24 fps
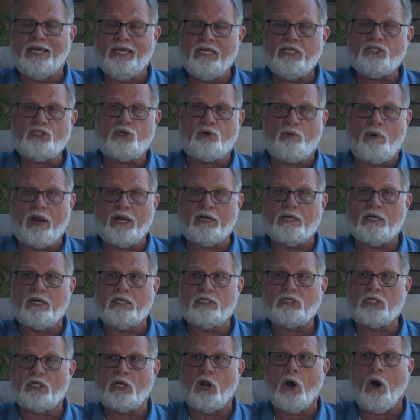His
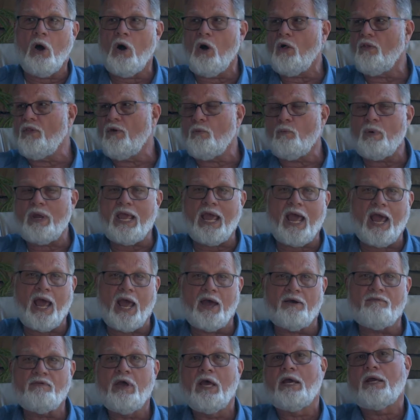greatness and all that we
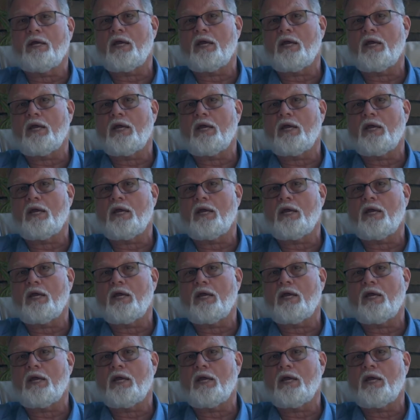have